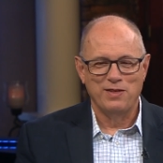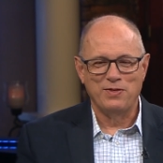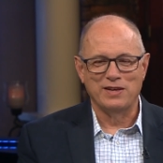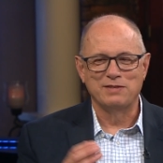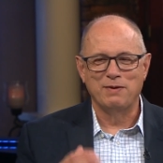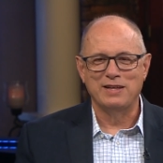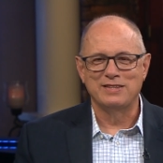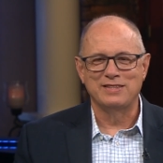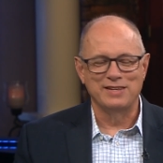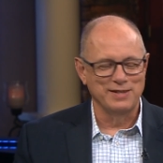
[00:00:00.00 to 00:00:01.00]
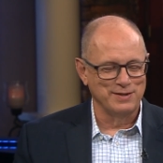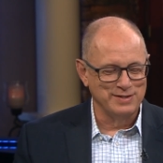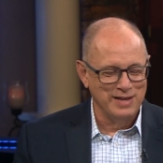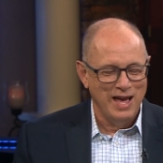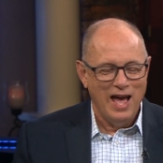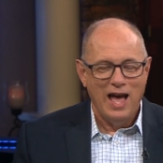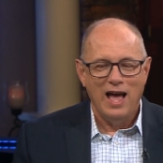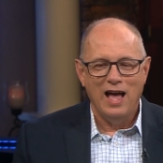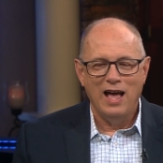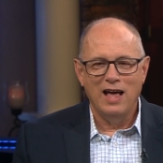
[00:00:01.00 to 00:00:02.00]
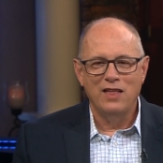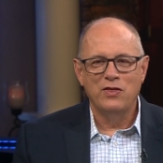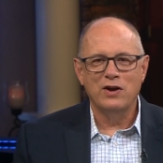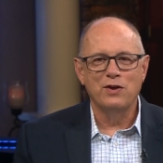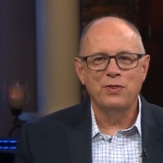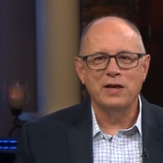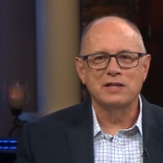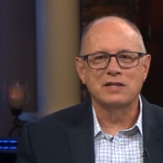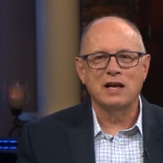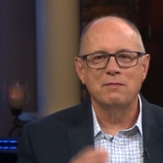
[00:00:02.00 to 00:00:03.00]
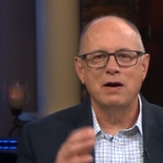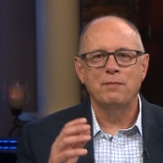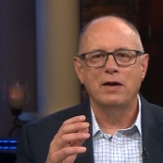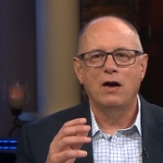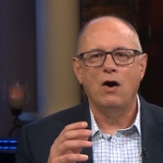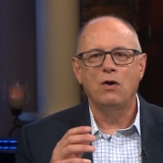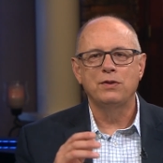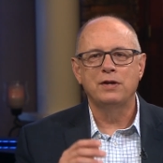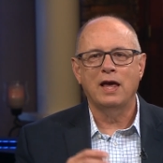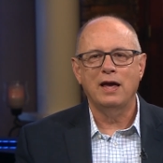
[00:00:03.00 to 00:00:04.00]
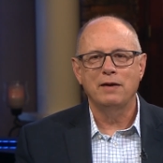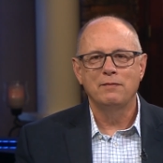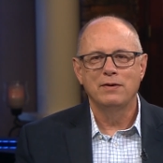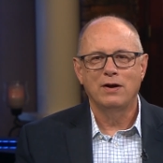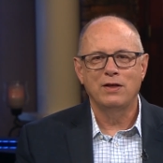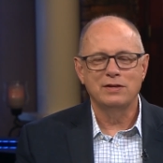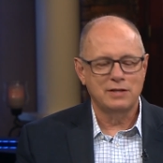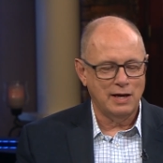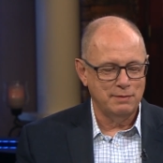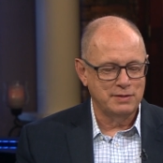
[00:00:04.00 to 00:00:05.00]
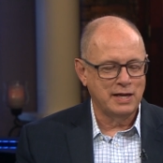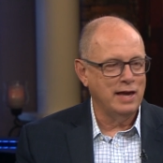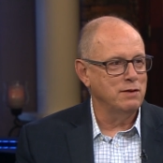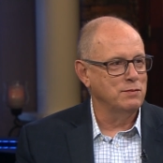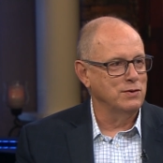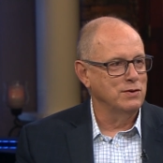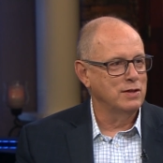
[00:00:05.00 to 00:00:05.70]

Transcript: follow things about the Steelers. There are things that come up all the time, all the time to gamble.